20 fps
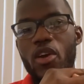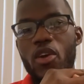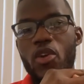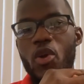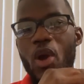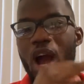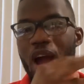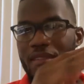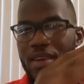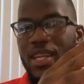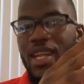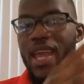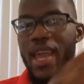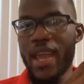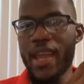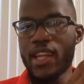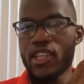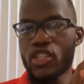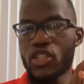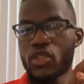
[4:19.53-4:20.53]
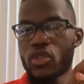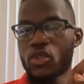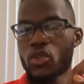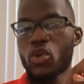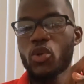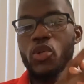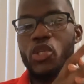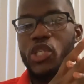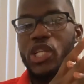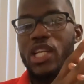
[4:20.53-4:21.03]
you have an edge.
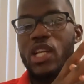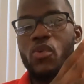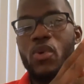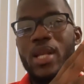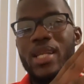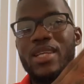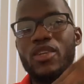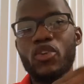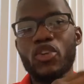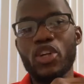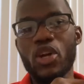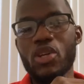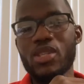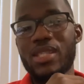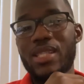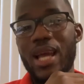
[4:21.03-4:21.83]
So usually when it cross